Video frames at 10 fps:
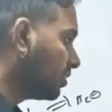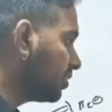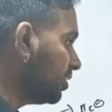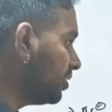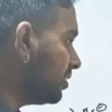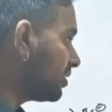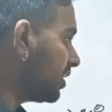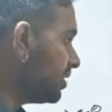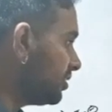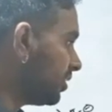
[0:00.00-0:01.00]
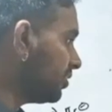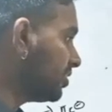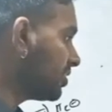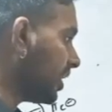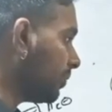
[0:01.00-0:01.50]
So in this case, now in
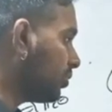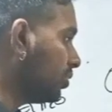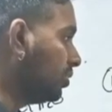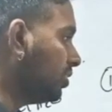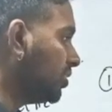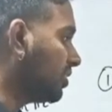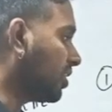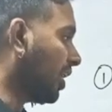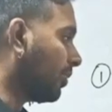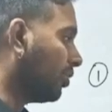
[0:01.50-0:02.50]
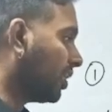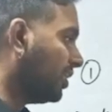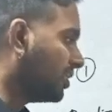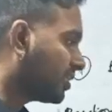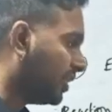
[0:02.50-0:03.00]
step 2, this carbocation
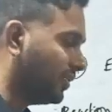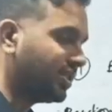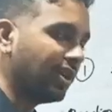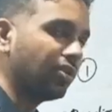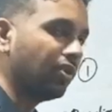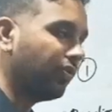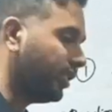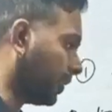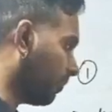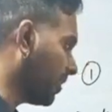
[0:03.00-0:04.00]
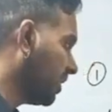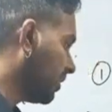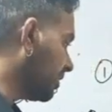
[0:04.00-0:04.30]
itself is electrophile.